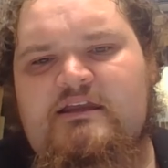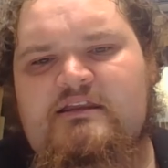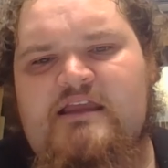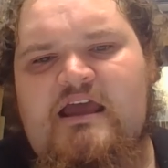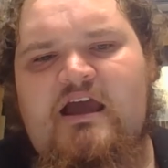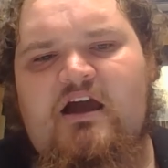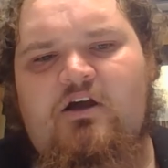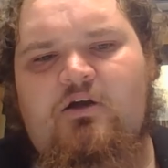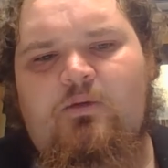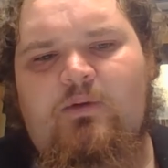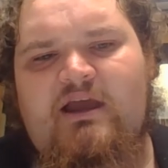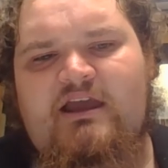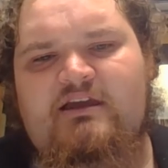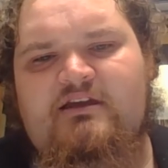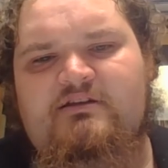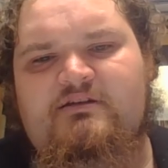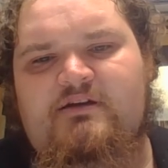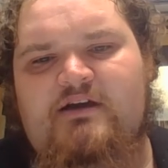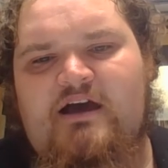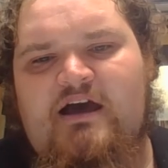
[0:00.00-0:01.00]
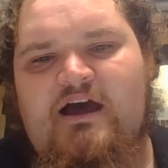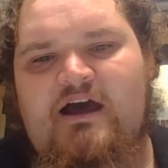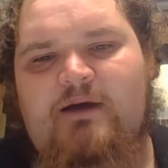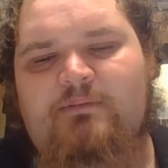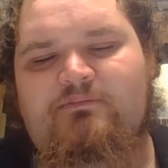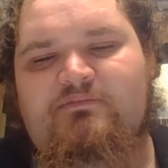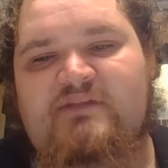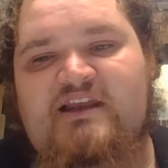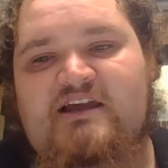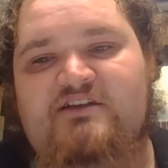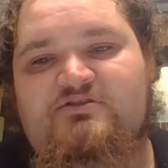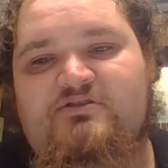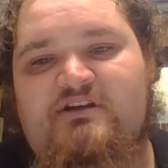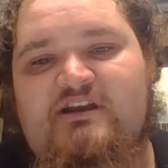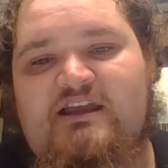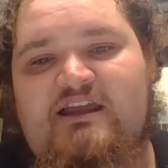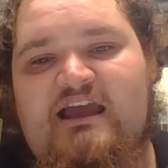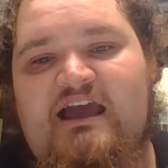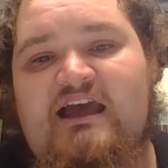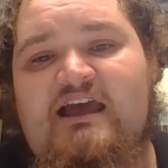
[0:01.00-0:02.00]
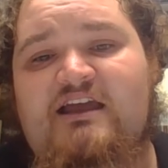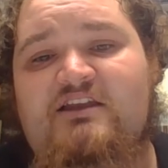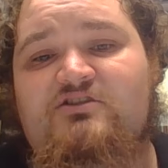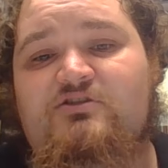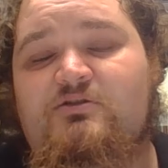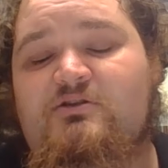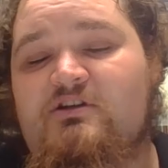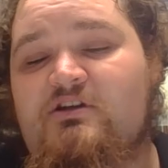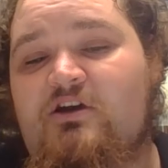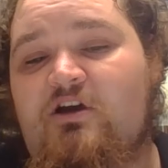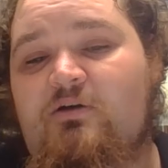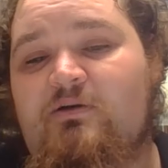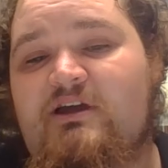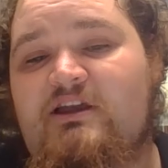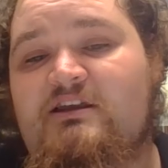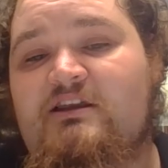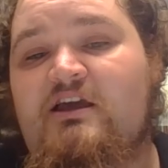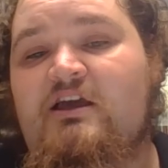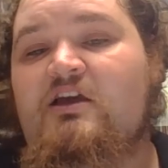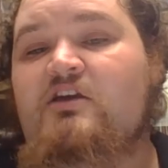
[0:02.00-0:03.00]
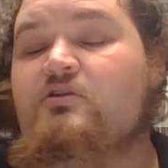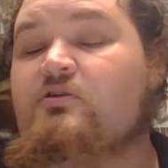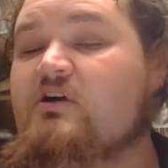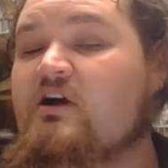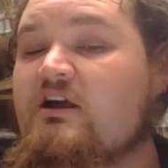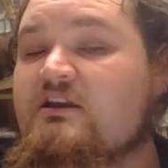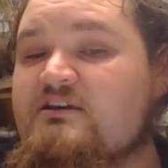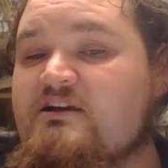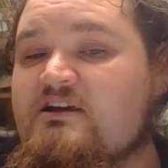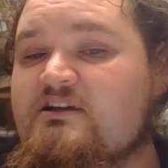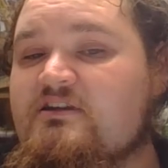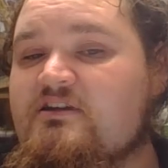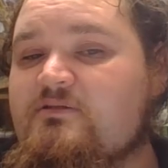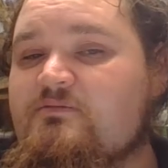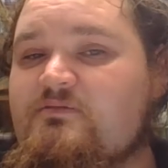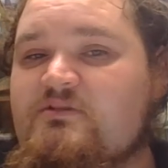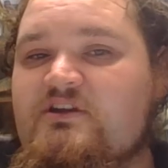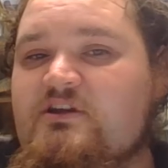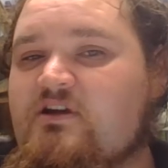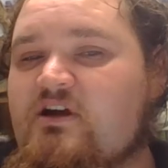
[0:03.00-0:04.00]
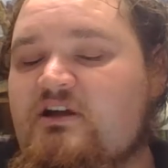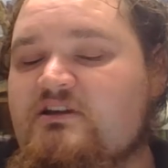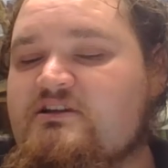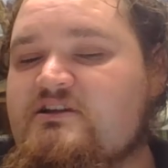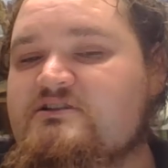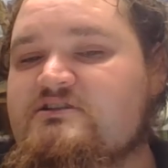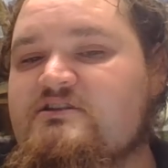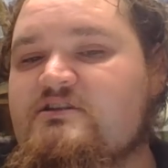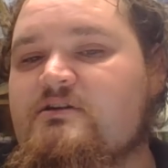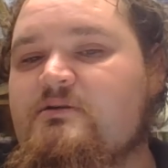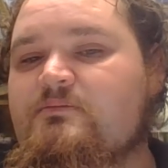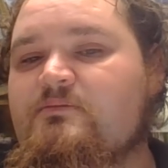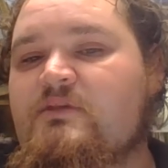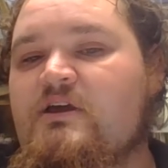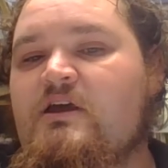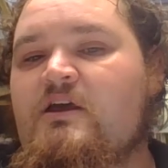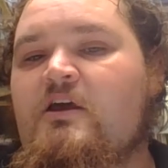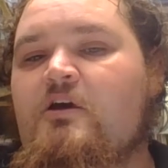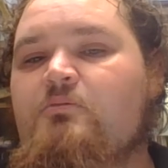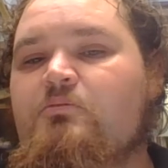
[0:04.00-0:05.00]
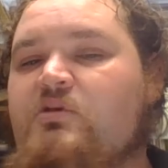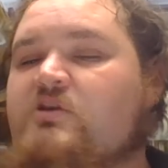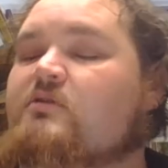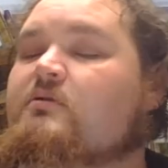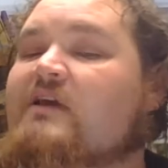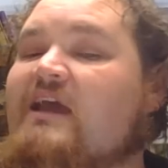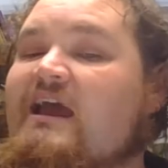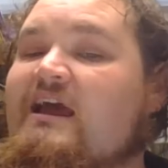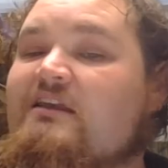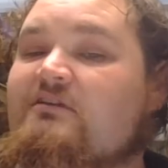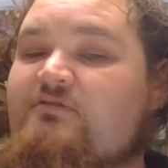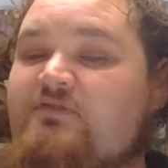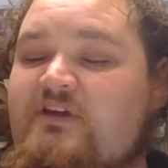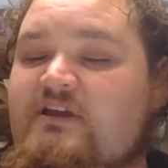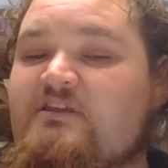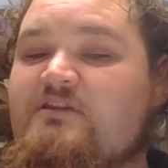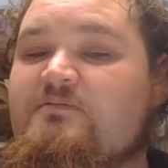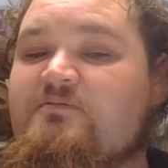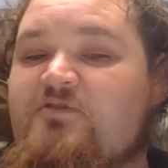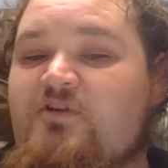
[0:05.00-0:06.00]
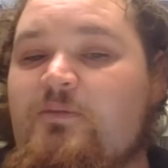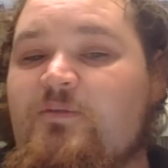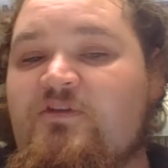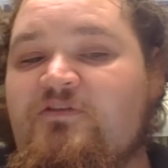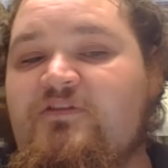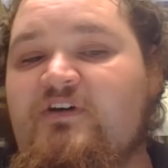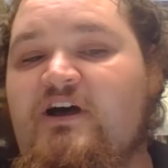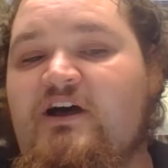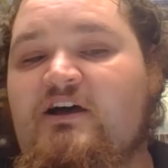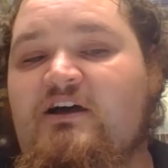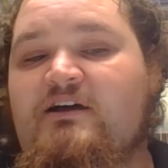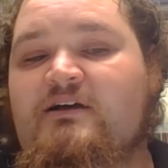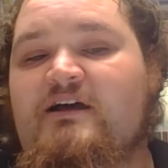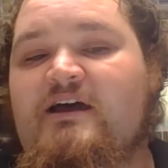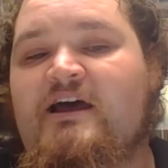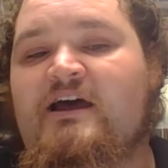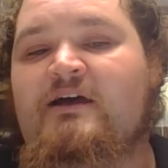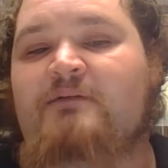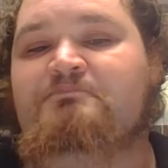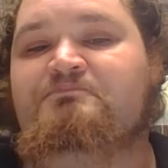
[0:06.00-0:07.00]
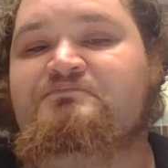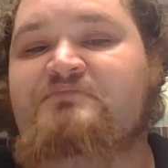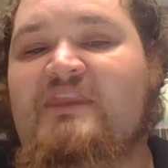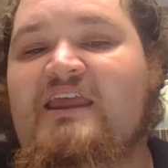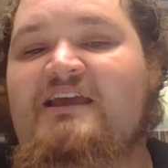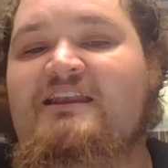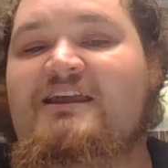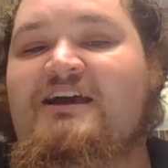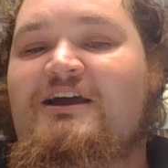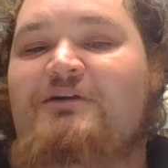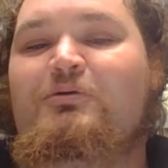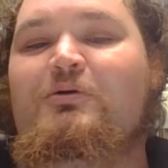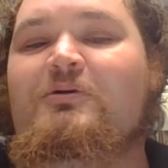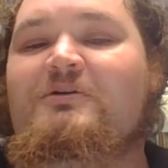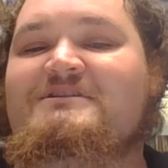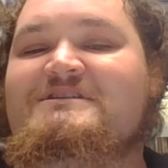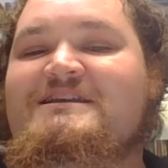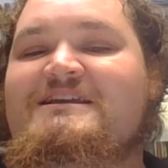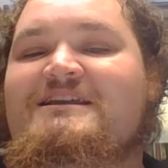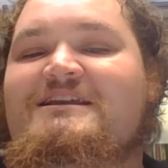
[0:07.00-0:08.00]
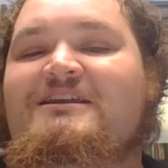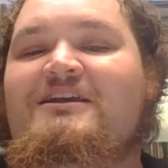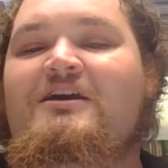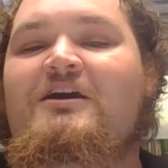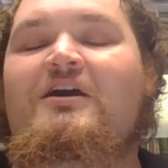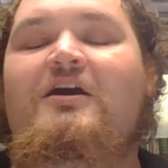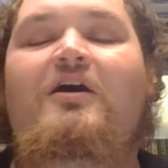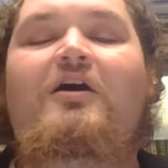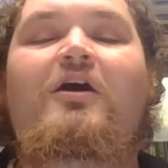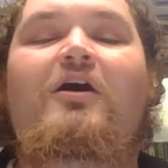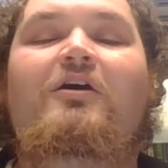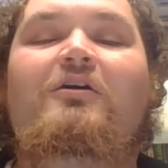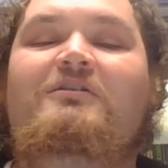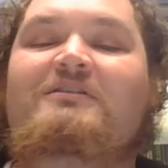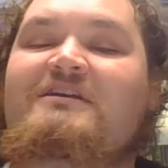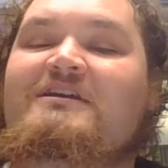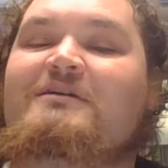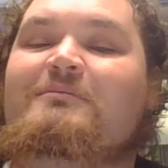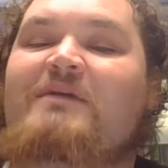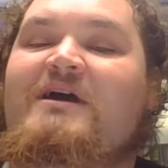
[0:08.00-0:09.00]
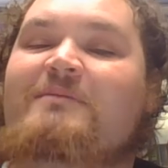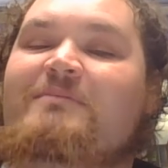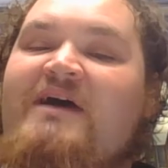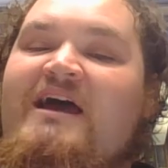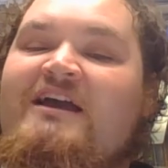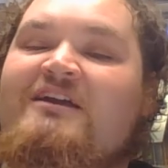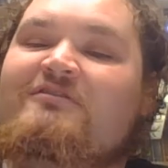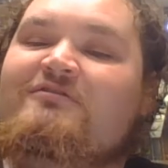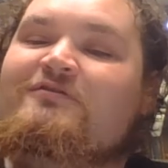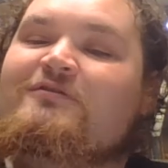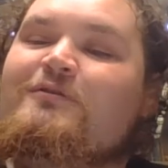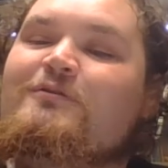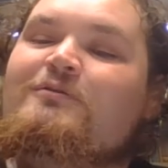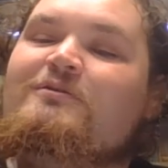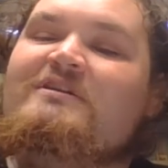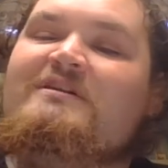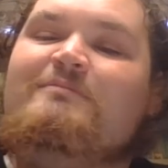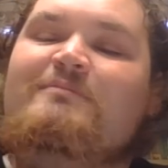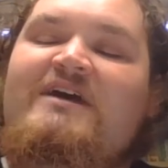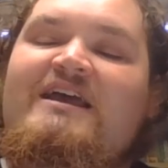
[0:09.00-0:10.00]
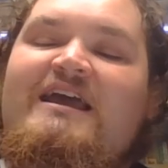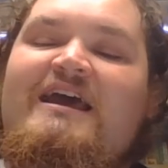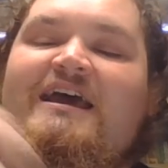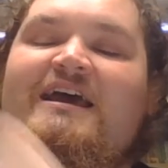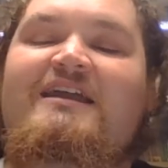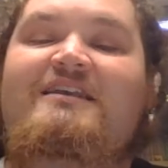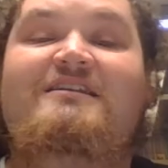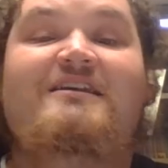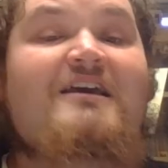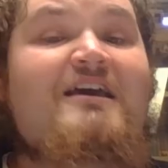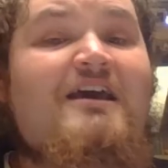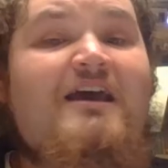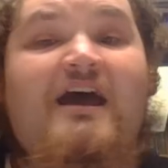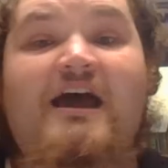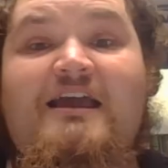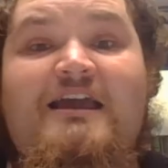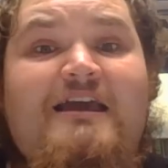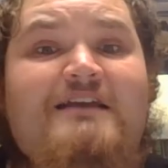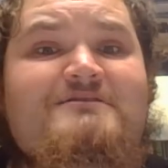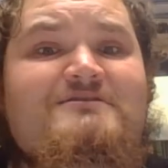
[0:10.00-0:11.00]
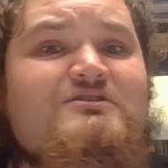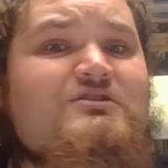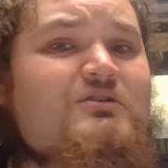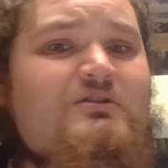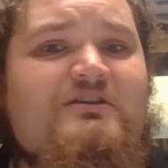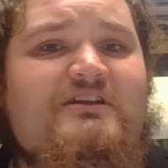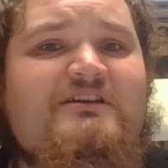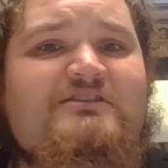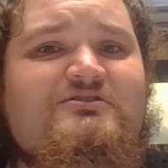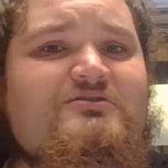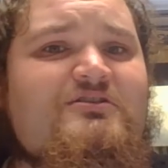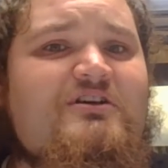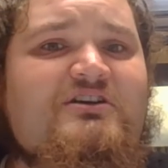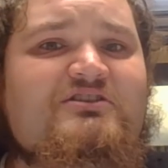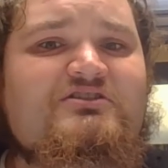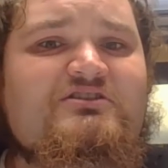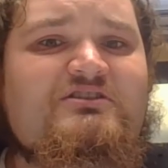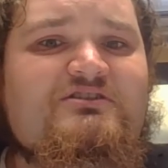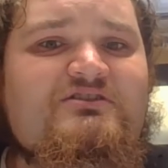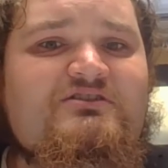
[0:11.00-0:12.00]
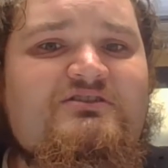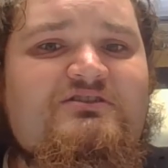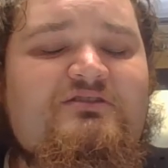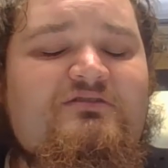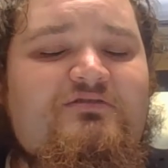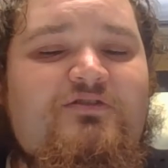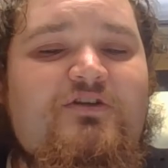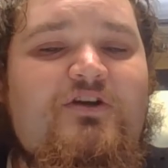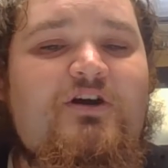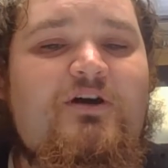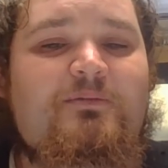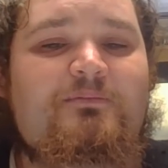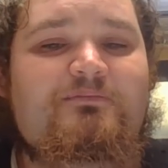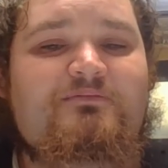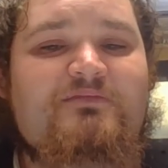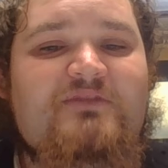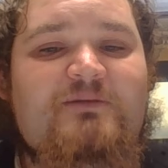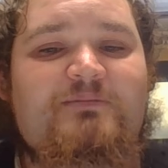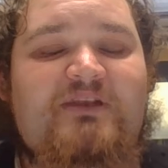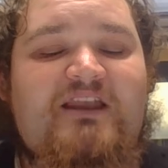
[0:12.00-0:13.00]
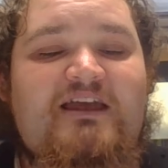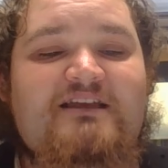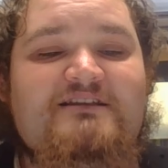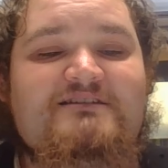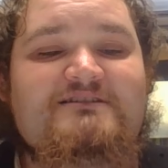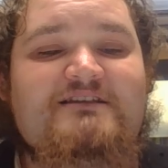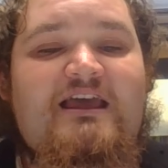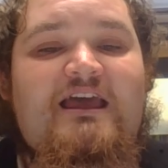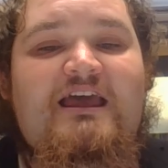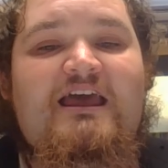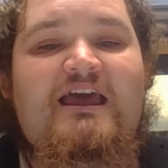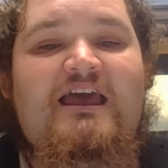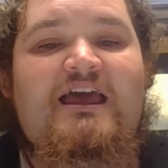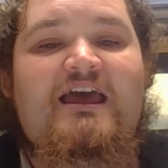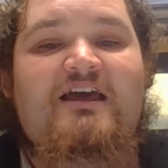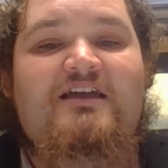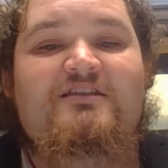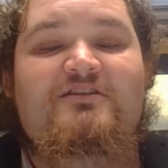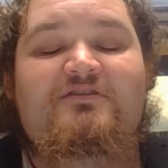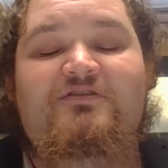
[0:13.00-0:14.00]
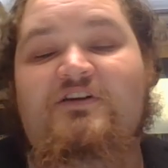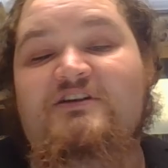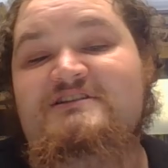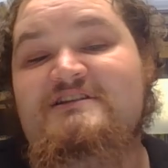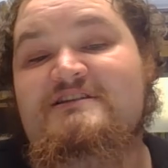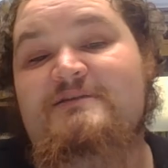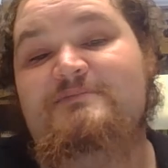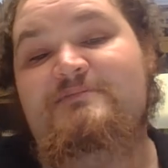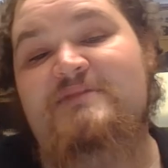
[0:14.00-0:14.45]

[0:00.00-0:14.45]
They are awake naturally, and you can go in. You can't touch them. You can't touch them, but you can feed them from afar. And I walked in holding my bag of food in my hand against all the instructions from the place. The foxes